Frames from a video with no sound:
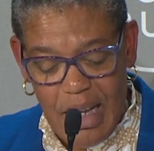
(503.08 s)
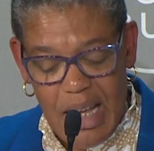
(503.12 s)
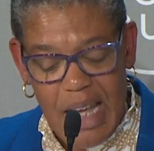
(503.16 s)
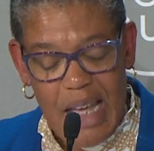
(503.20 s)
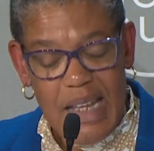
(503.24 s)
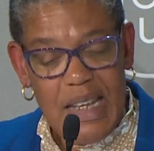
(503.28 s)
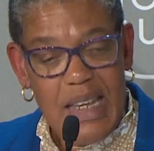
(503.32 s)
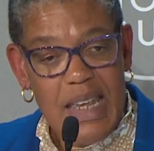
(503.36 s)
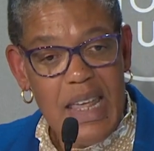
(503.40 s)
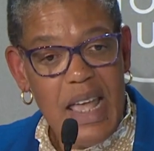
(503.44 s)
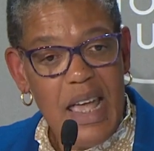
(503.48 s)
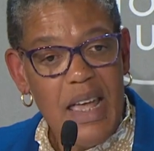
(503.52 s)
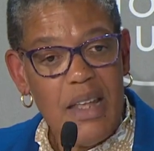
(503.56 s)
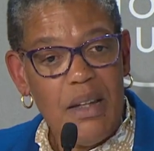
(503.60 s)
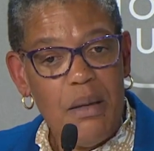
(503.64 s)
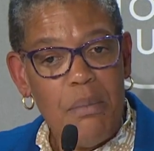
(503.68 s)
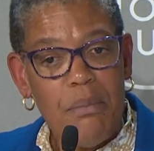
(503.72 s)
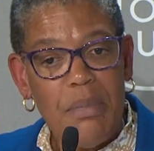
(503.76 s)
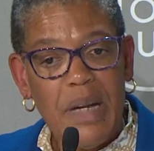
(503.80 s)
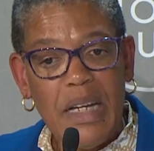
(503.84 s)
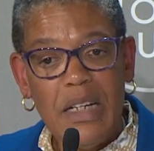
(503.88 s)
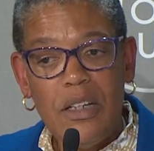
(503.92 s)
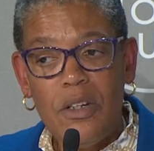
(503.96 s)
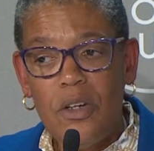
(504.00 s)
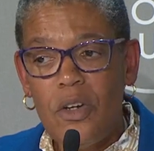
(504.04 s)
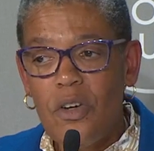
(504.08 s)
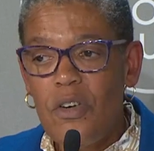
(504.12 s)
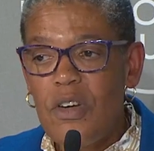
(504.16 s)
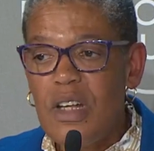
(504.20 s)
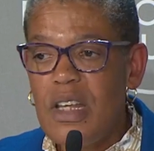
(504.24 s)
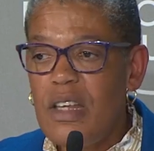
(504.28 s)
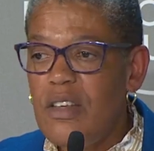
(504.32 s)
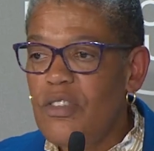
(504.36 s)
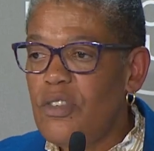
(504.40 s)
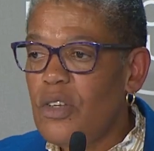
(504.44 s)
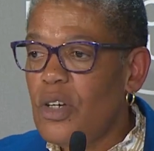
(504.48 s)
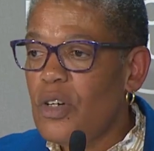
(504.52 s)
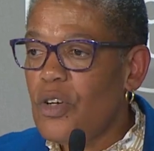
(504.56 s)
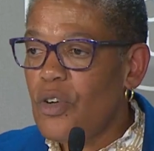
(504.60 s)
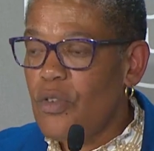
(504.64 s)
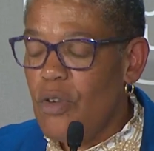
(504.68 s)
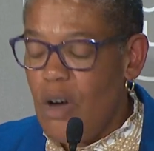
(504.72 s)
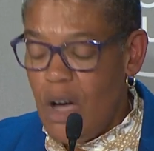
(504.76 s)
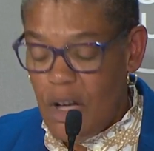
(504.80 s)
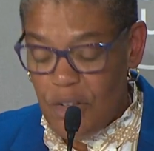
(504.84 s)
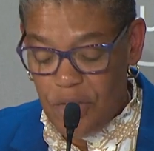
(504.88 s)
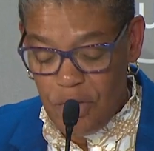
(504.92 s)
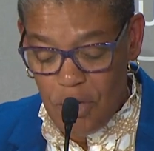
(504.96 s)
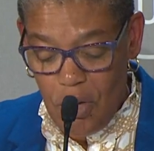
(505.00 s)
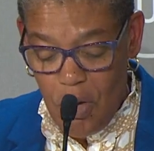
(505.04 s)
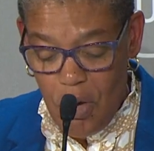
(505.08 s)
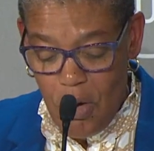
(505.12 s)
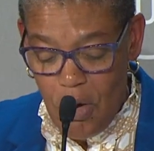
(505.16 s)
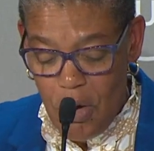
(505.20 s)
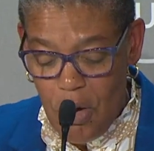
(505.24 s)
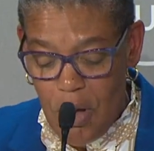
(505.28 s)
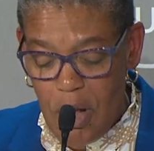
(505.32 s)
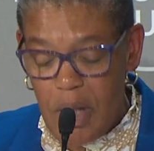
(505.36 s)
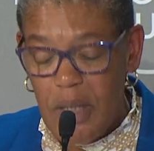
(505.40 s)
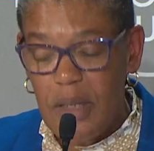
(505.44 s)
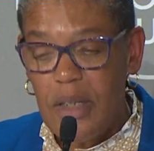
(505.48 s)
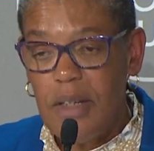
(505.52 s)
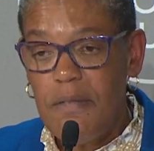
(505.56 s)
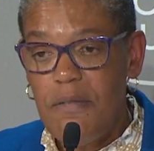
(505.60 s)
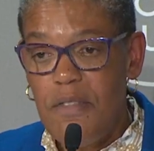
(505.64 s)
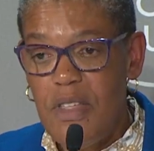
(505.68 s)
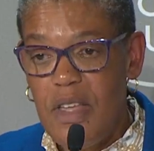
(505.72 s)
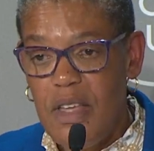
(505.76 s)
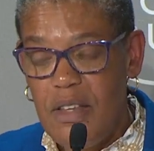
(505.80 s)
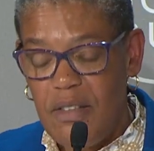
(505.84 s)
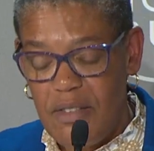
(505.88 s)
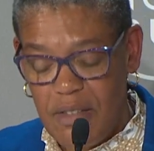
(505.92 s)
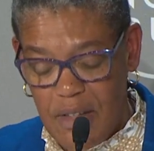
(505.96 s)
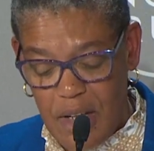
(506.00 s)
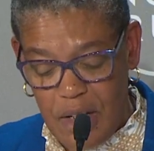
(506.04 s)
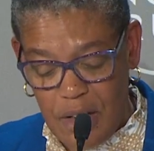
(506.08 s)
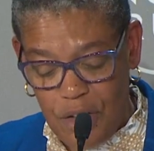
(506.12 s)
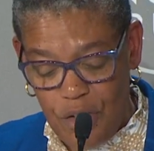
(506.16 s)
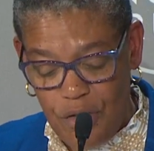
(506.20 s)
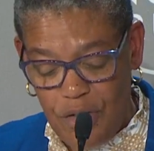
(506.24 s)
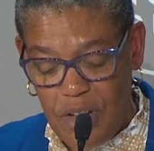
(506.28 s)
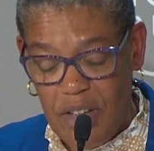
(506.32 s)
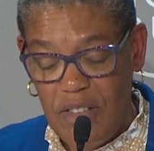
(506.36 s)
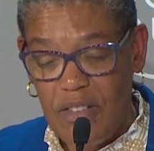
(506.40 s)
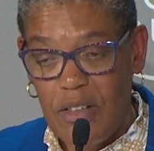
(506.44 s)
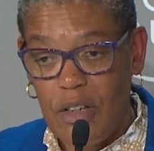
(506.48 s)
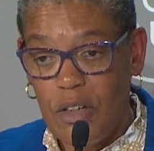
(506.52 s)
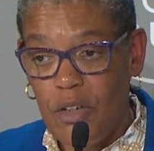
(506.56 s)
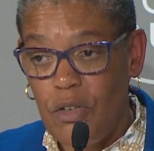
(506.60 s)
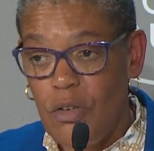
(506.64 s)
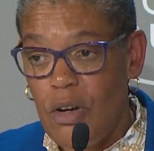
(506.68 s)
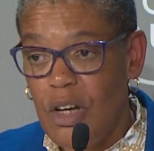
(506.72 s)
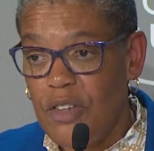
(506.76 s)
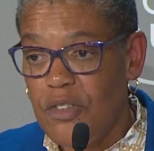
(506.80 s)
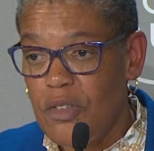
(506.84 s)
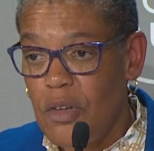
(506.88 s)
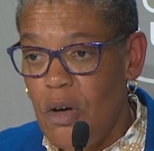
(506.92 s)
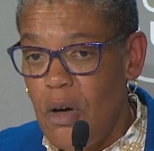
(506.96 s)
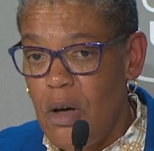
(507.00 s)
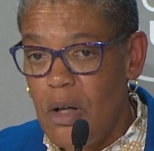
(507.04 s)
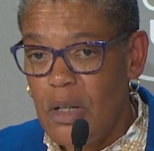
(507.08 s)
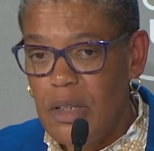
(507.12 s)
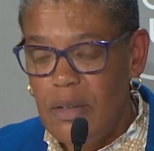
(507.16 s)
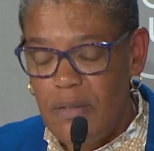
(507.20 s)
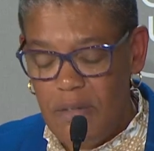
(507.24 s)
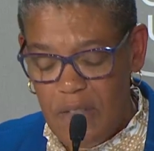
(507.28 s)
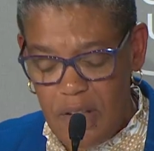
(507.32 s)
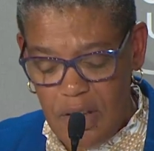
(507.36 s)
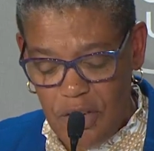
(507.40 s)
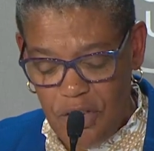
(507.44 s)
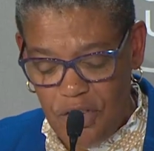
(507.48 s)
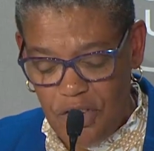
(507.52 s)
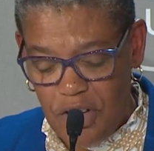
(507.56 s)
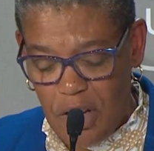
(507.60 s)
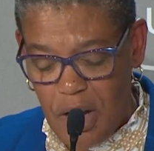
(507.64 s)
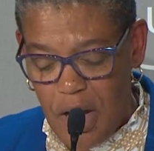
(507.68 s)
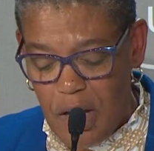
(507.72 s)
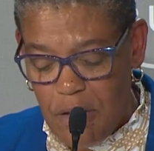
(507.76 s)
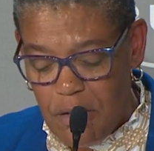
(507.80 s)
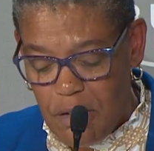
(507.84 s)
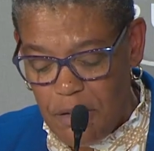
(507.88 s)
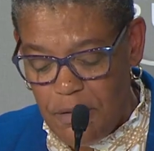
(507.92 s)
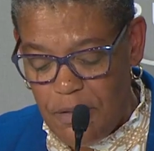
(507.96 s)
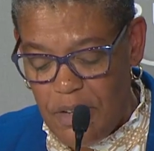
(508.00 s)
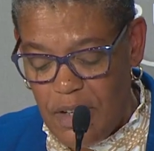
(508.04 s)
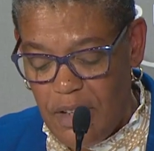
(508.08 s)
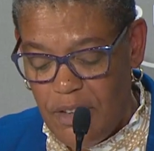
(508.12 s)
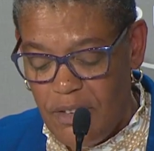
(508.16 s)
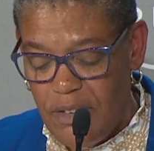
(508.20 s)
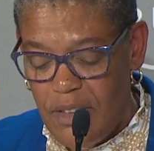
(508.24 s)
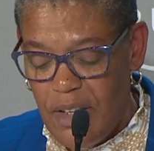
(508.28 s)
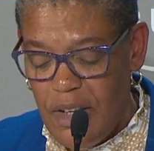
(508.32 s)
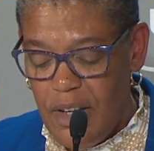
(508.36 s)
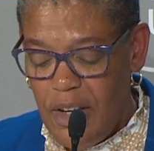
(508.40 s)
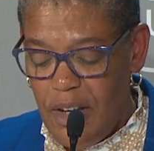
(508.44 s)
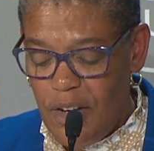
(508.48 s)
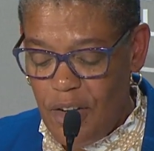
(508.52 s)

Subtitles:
and yet minorities across all of these countries, across all of these geographies,